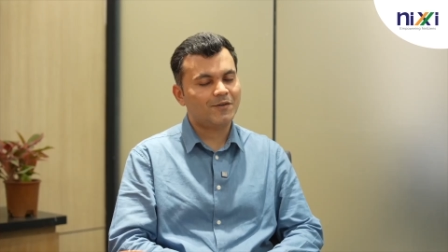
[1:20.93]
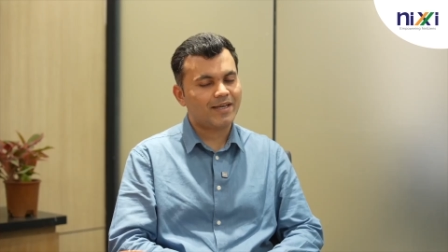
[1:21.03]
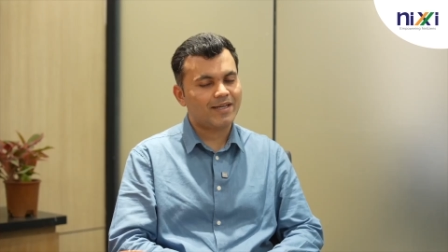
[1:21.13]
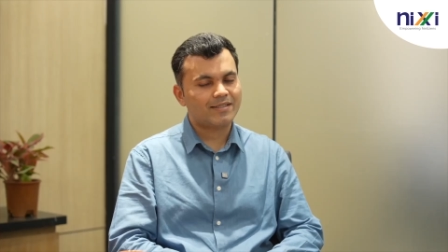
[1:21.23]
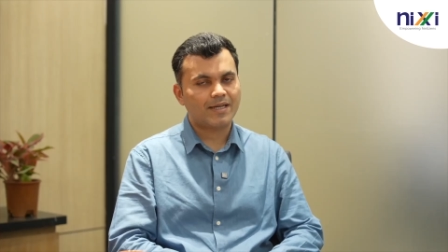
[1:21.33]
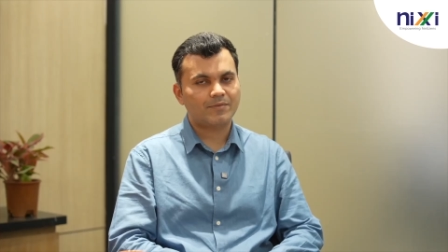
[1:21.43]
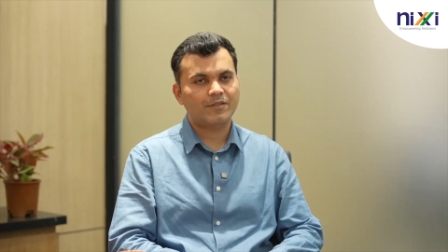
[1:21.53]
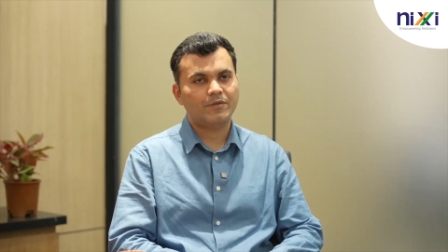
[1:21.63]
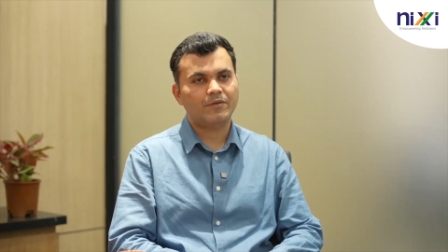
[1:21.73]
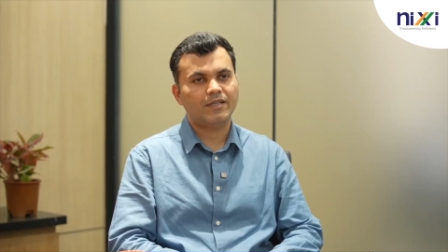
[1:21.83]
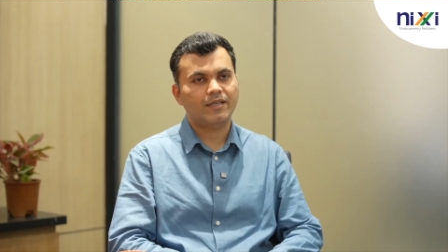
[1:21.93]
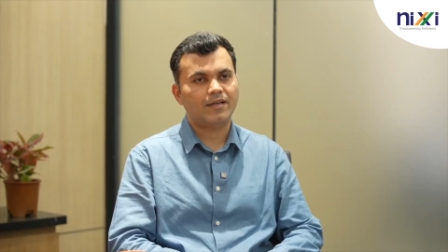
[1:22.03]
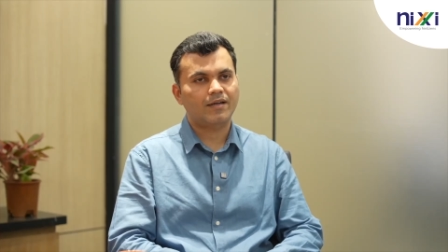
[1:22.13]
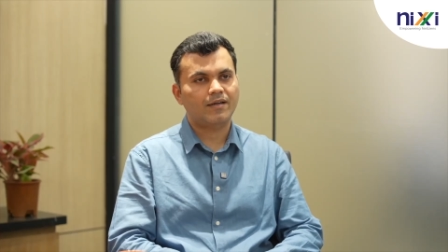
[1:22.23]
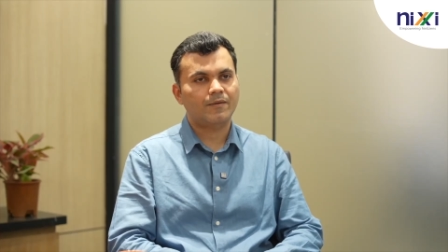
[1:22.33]
yes absolutely
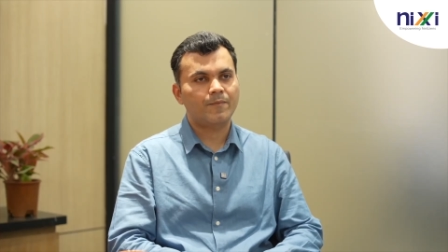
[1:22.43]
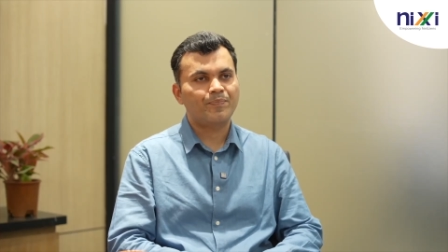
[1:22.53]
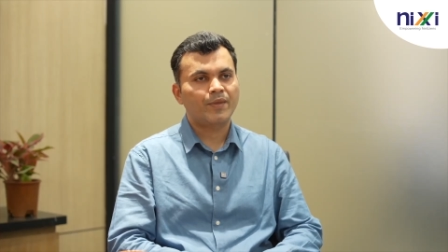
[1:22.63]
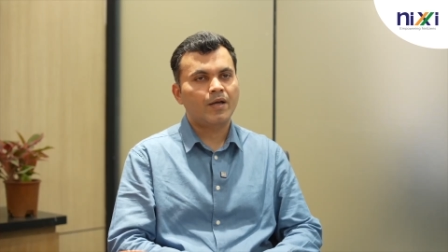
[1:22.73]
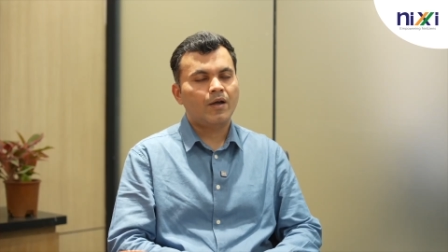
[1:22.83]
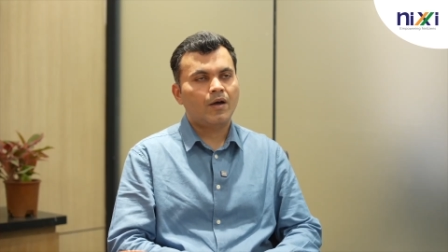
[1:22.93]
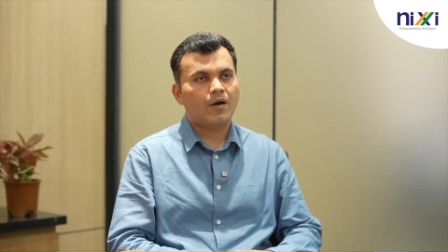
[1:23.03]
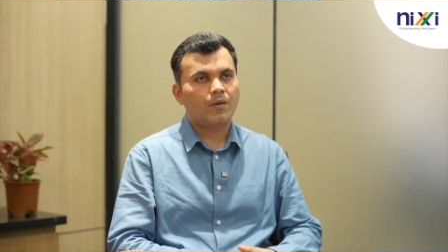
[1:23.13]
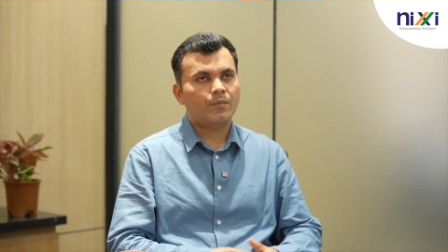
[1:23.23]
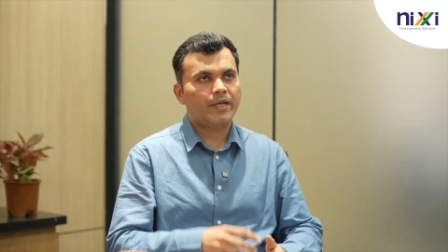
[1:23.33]
um, uh,